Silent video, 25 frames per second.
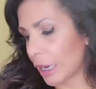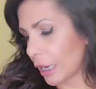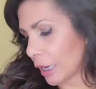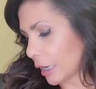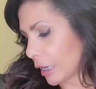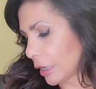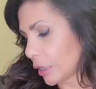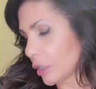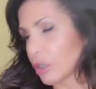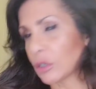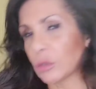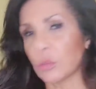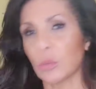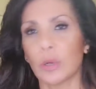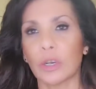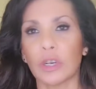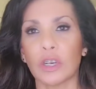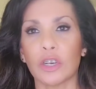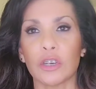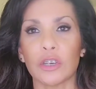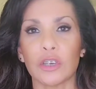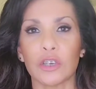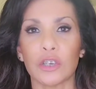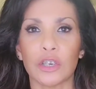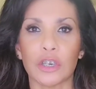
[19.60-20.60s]
and I just
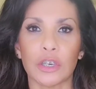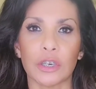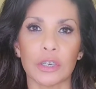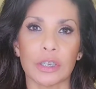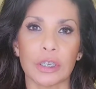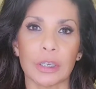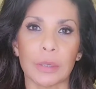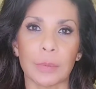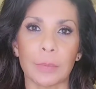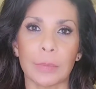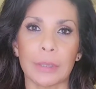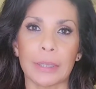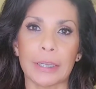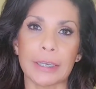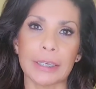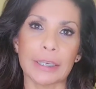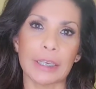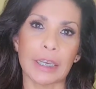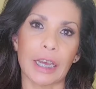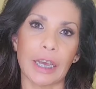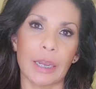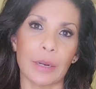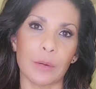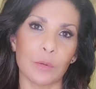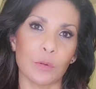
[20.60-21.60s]
wanted to share some of
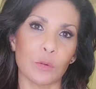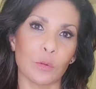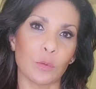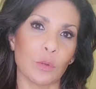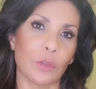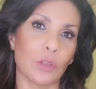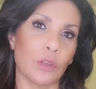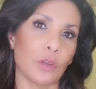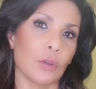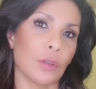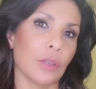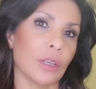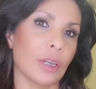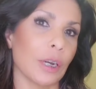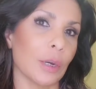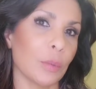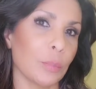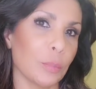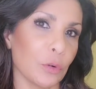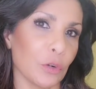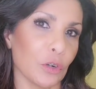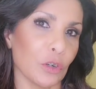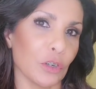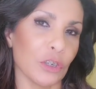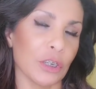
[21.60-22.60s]
these items with you that I
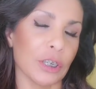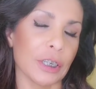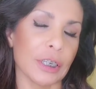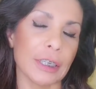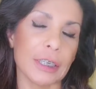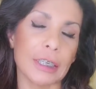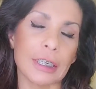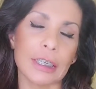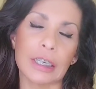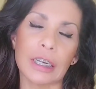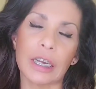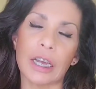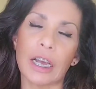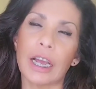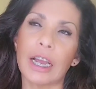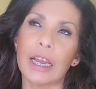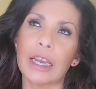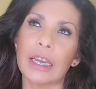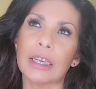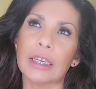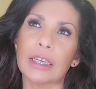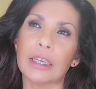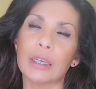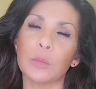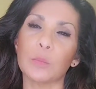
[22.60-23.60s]
purchased.
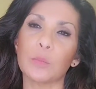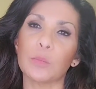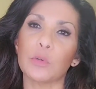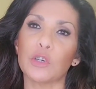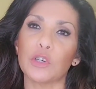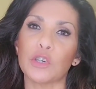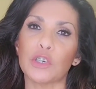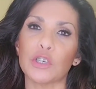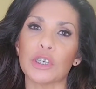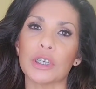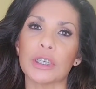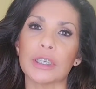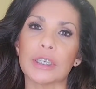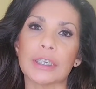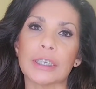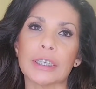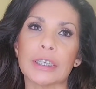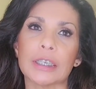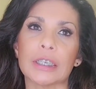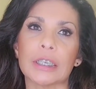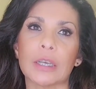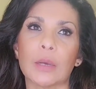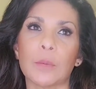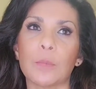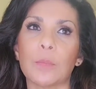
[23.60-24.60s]
I did
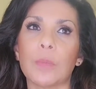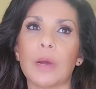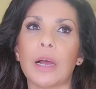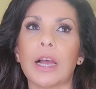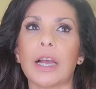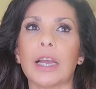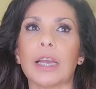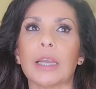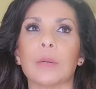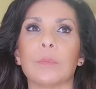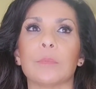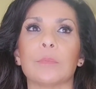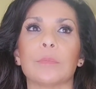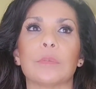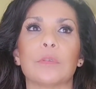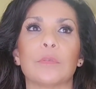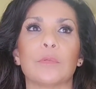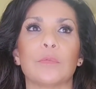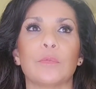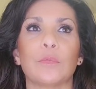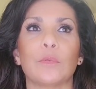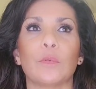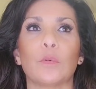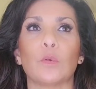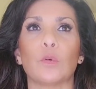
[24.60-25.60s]
purchase some
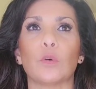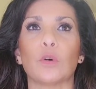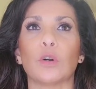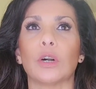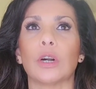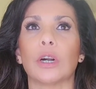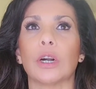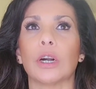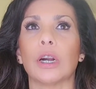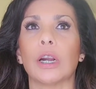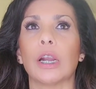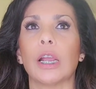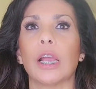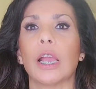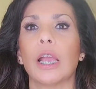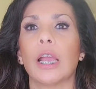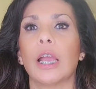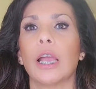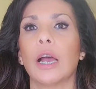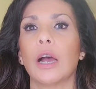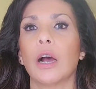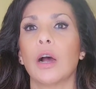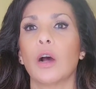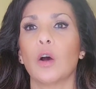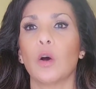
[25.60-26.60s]
items for
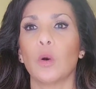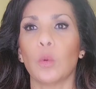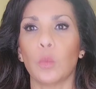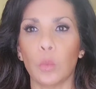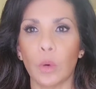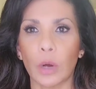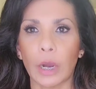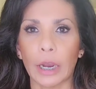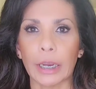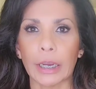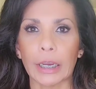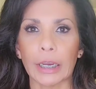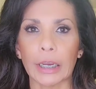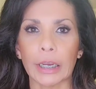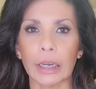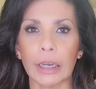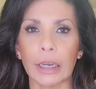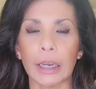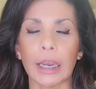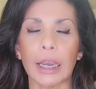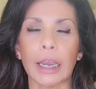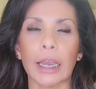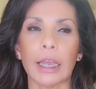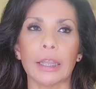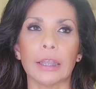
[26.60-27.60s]

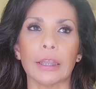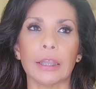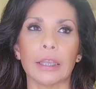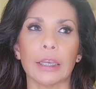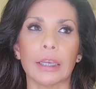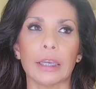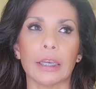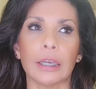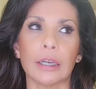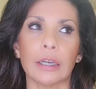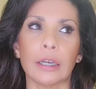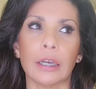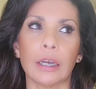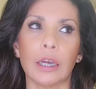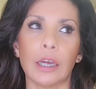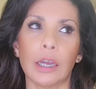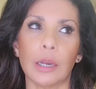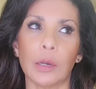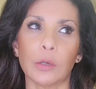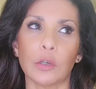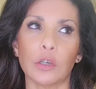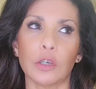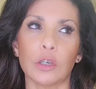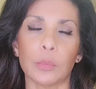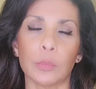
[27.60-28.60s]
Hawaii and then
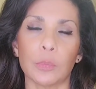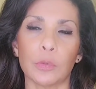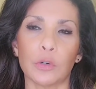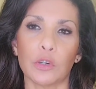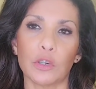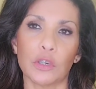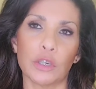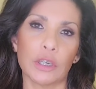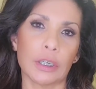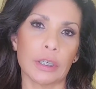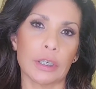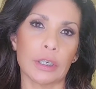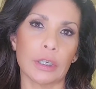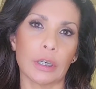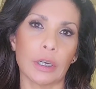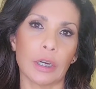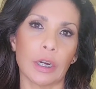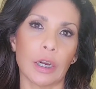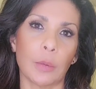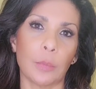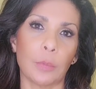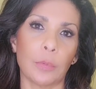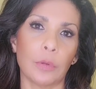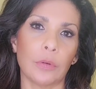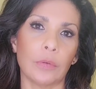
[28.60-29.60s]
I just purchased a
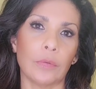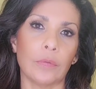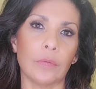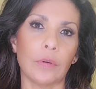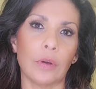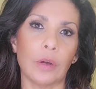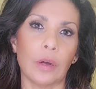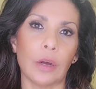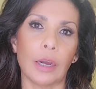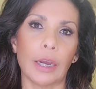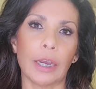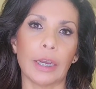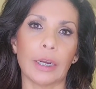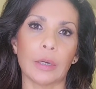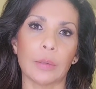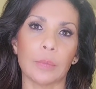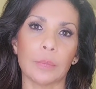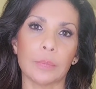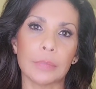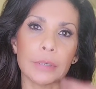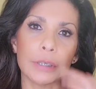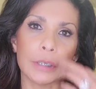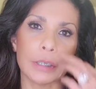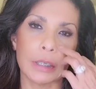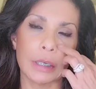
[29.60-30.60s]
couple of fall
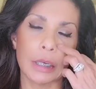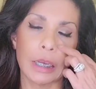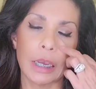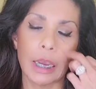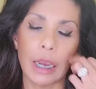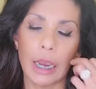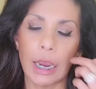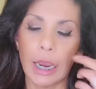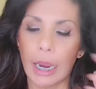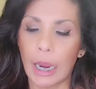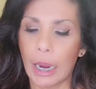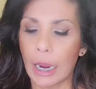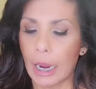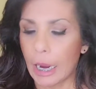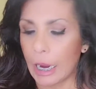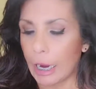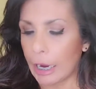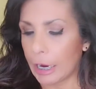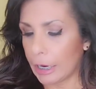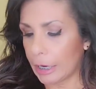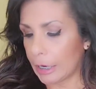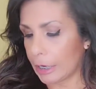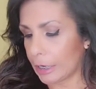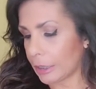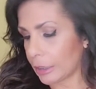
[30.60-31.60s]
items
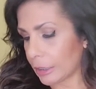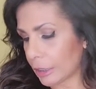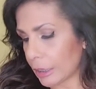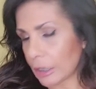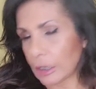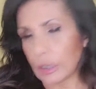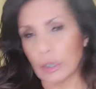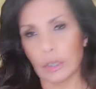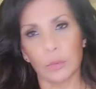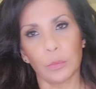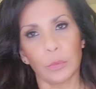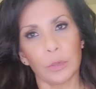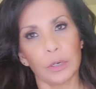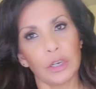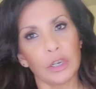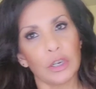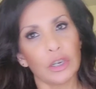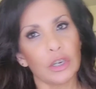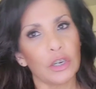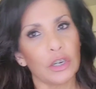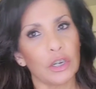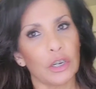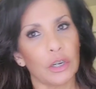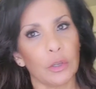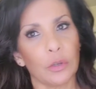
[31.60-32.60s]
and I just wanted
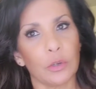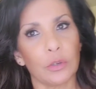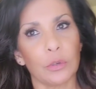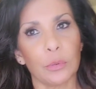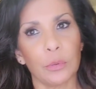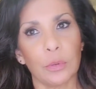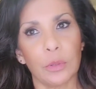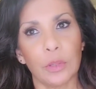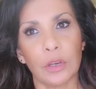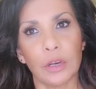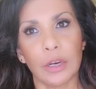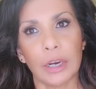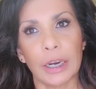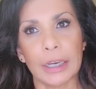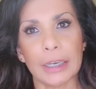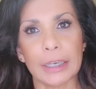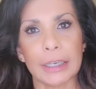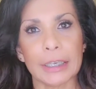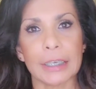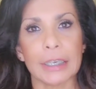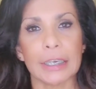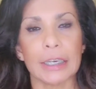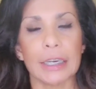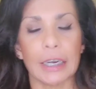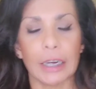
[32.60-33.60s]
to share those with you
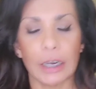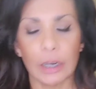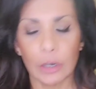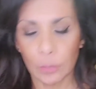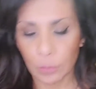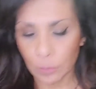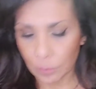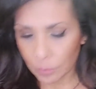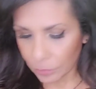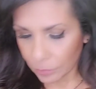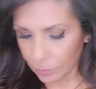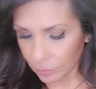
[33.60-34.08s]
guys today.